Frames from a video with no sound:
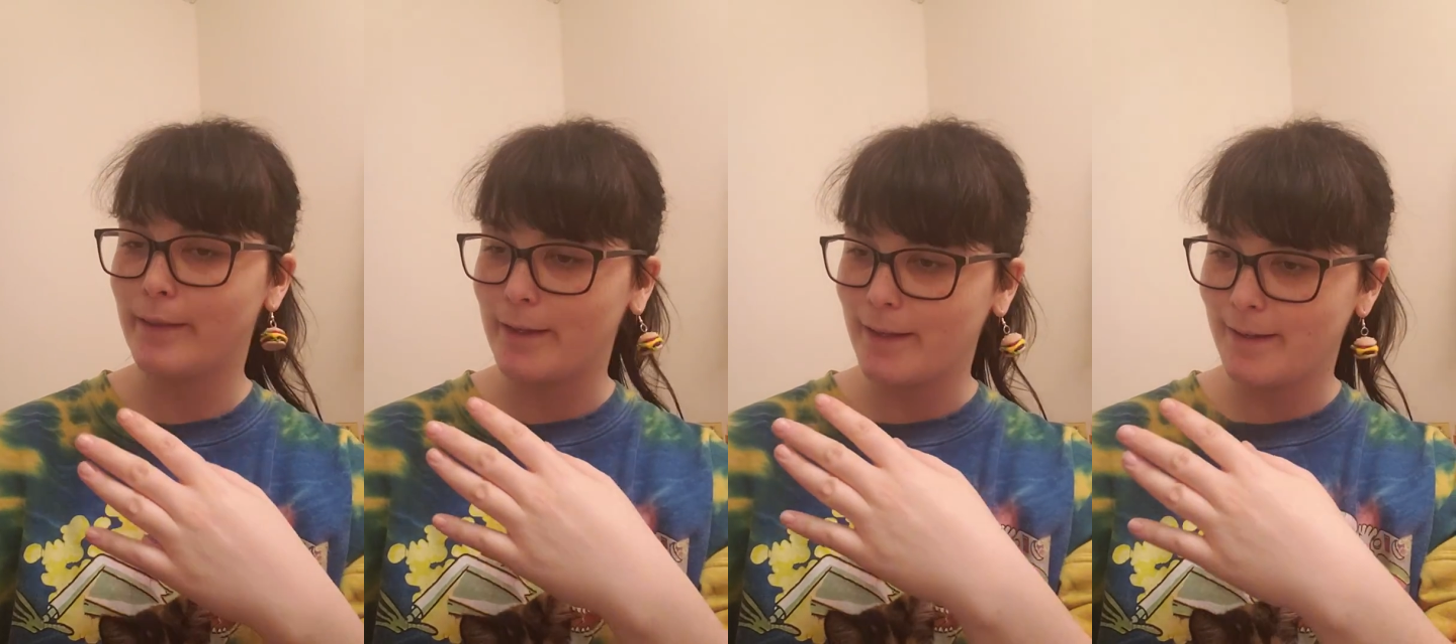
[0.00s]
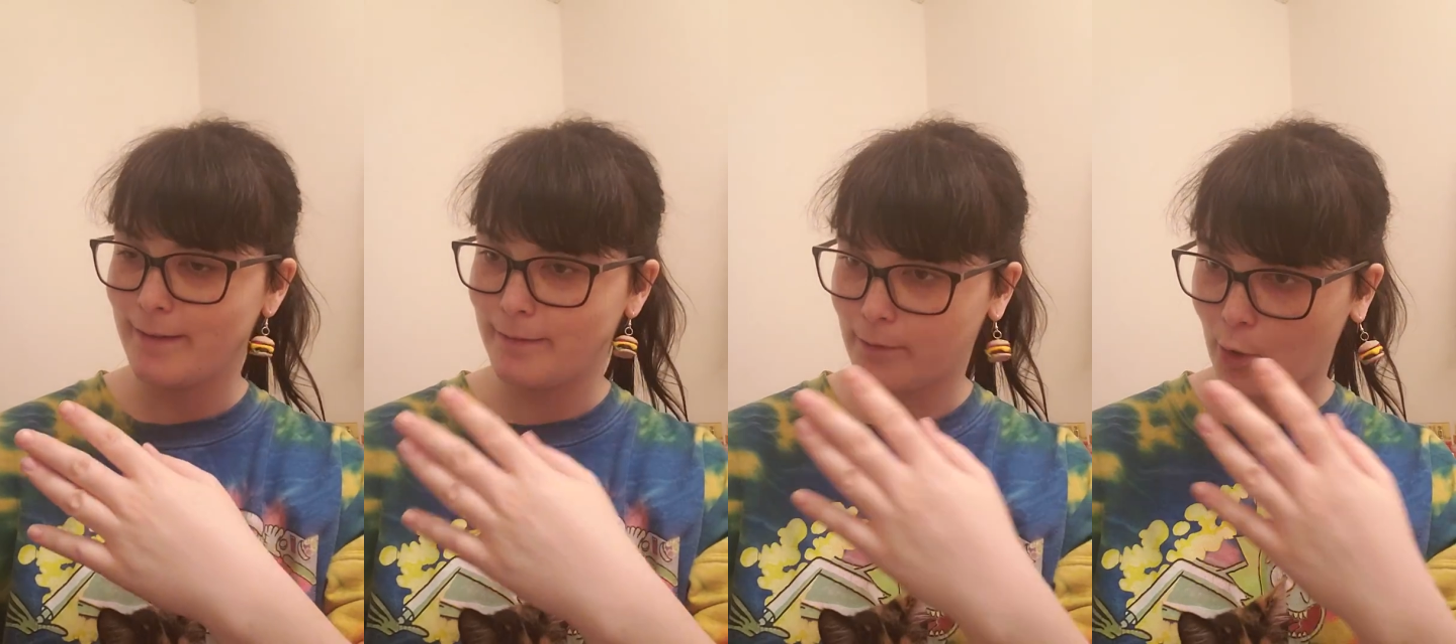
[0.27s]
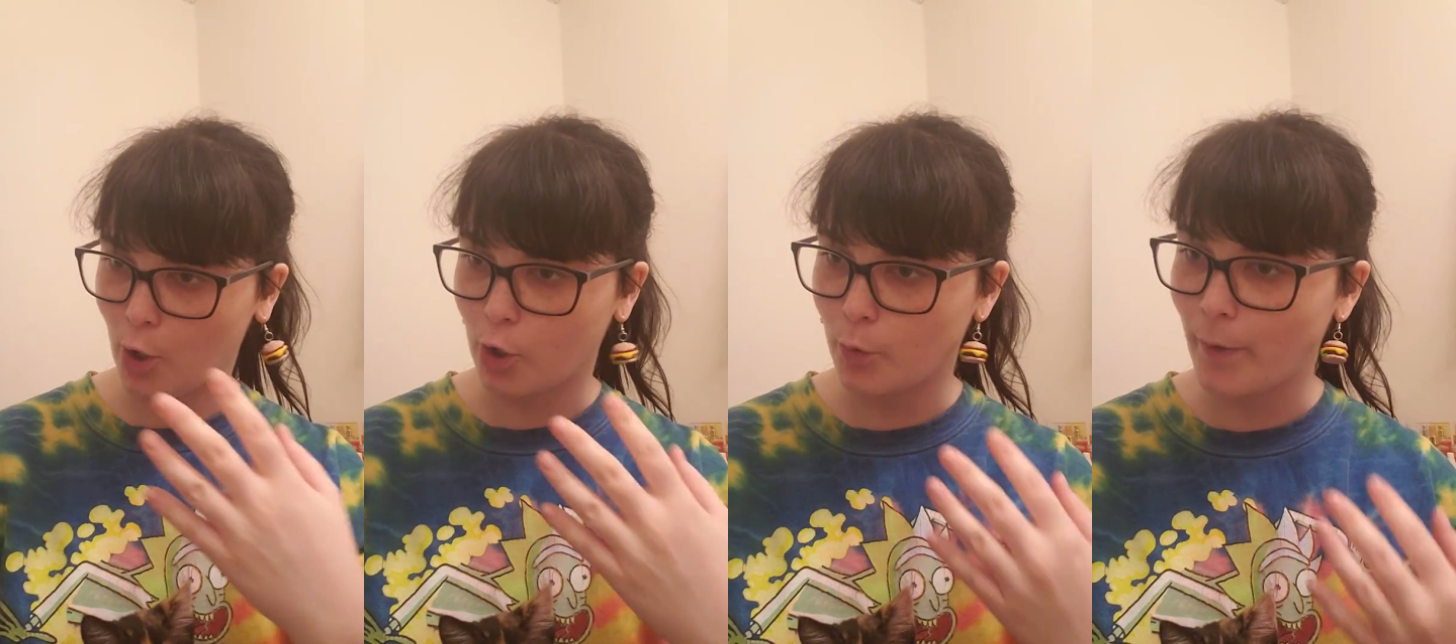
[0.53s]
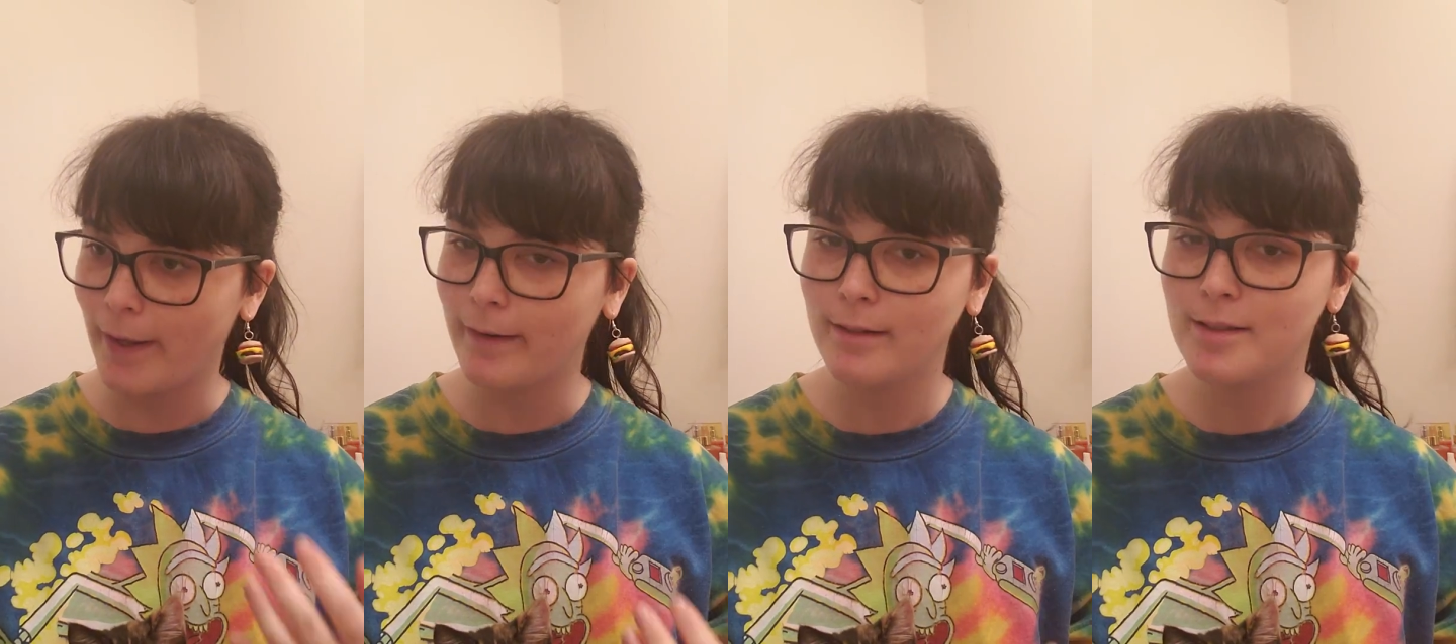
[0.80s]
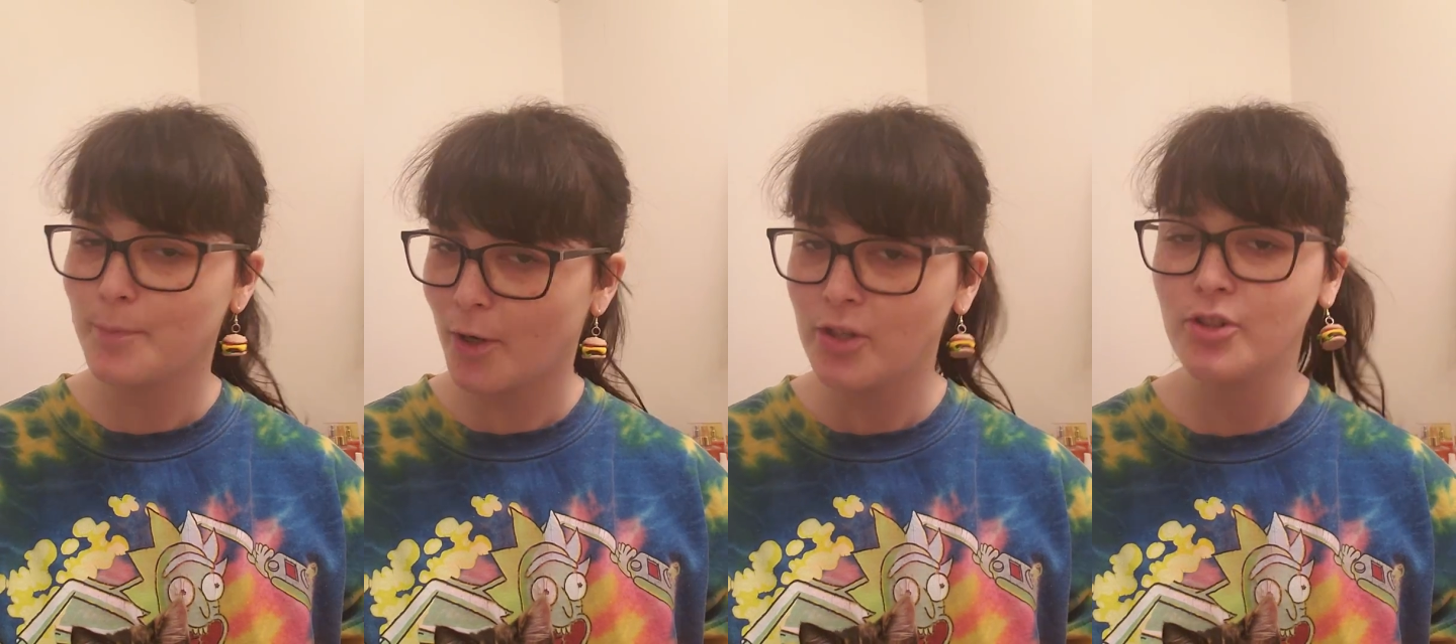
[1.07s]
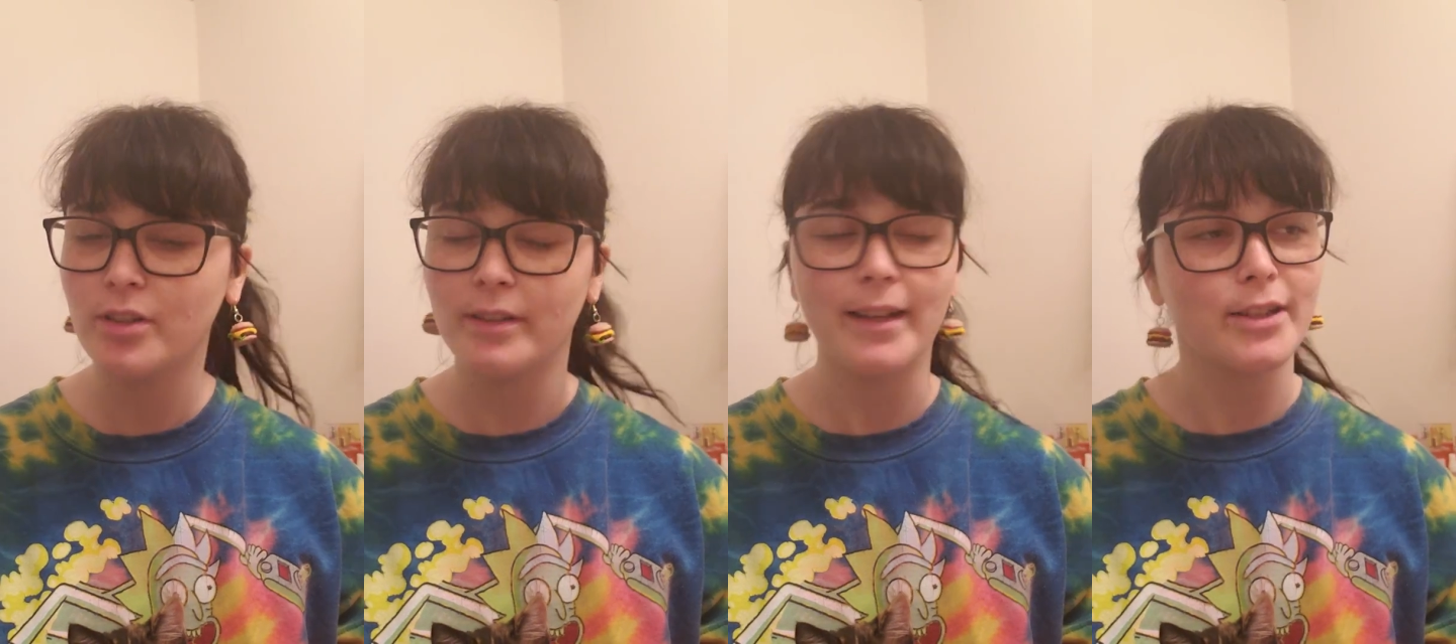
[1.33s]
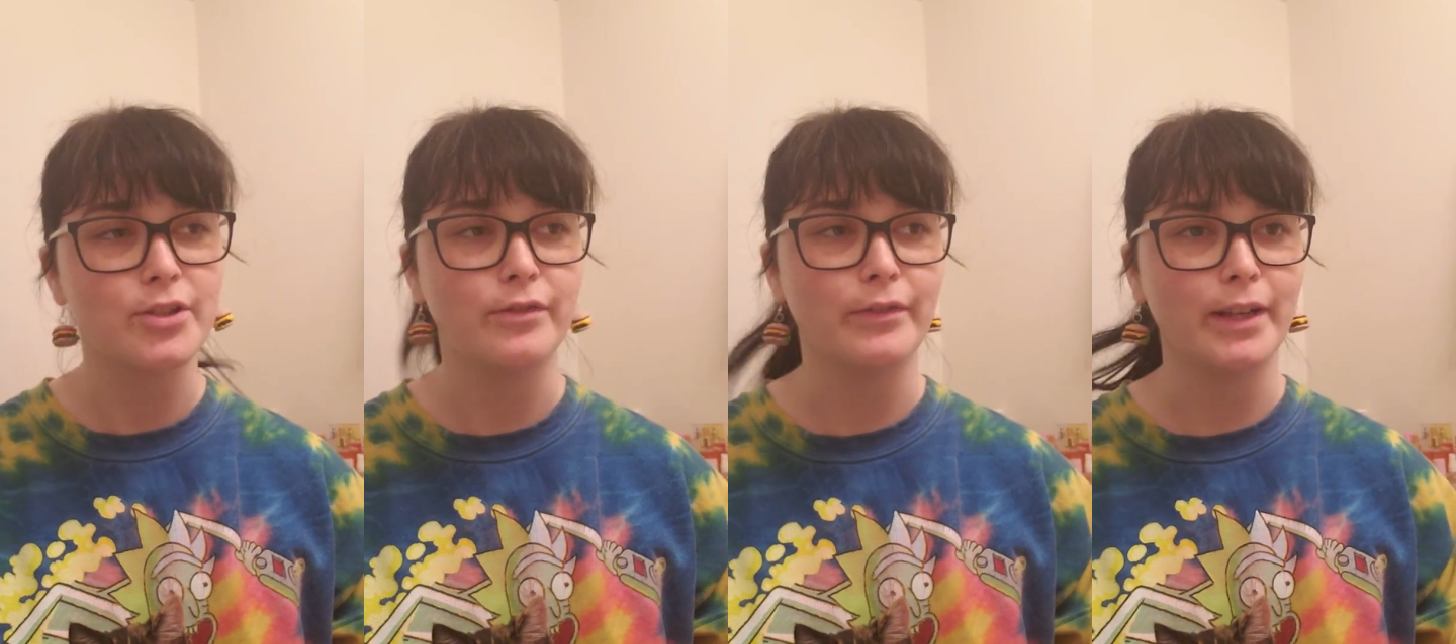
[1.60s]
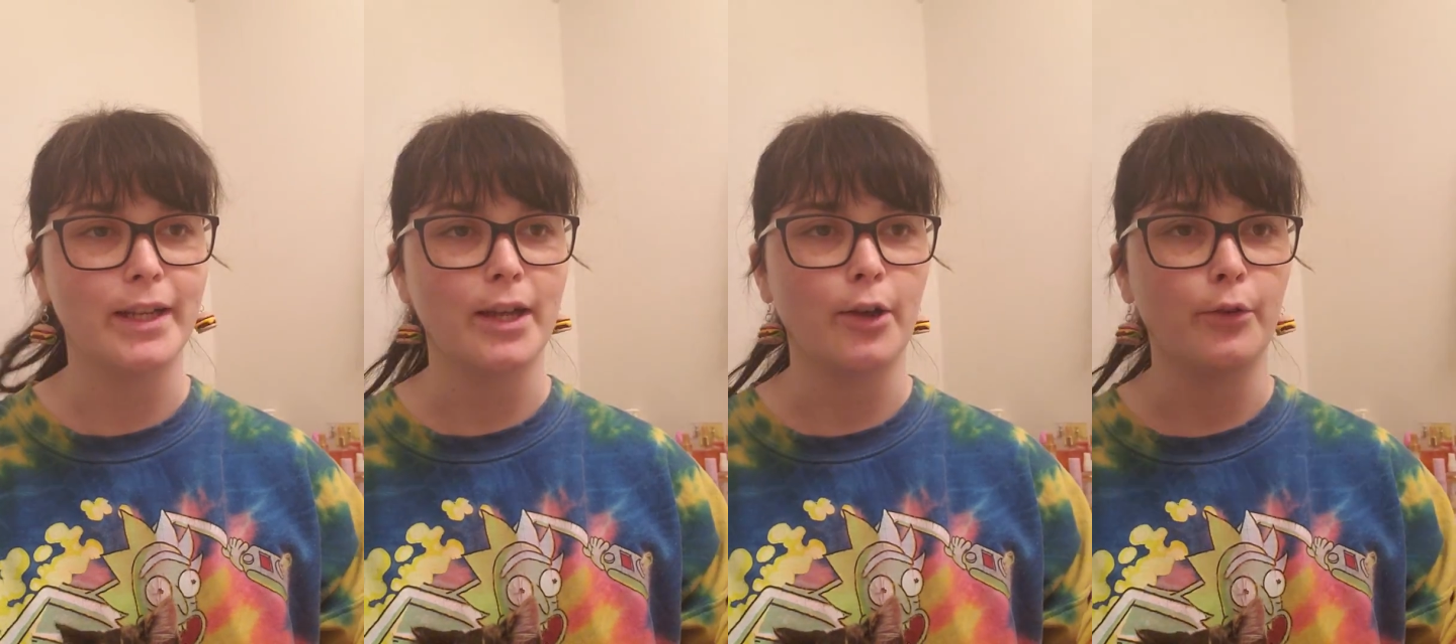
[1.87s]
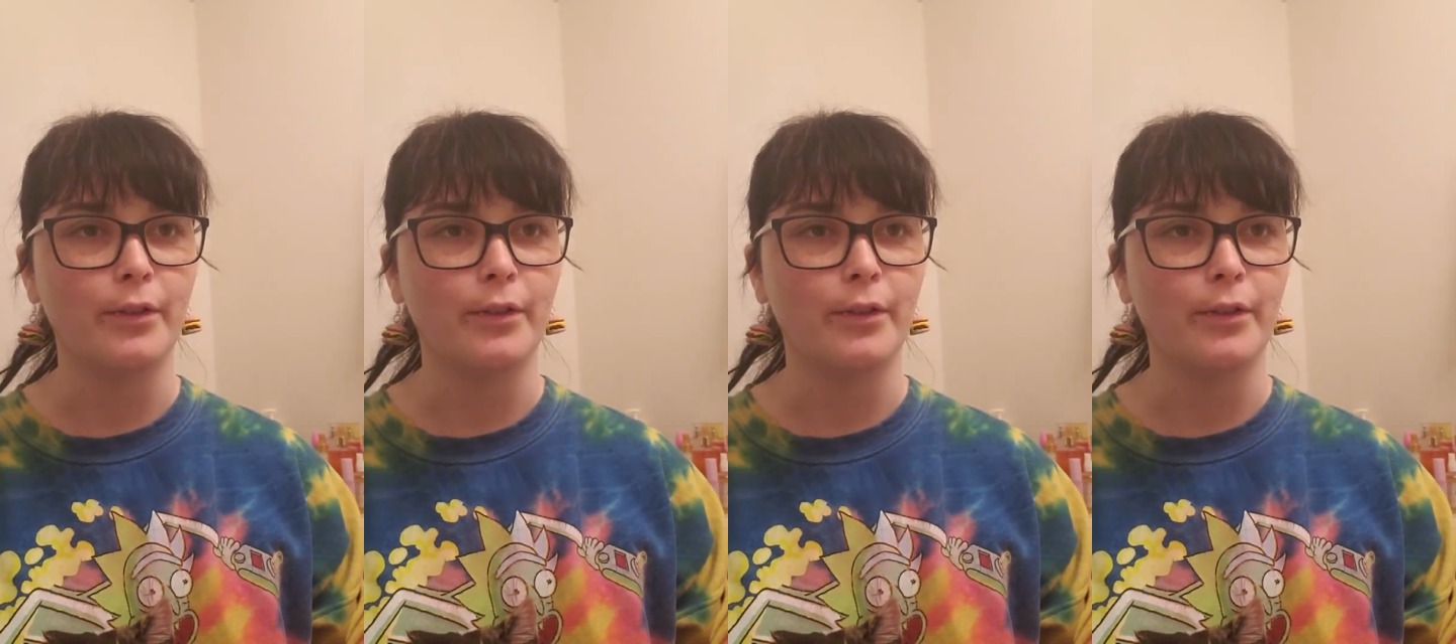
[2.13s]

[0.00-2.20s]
the long-awaited sponge collection video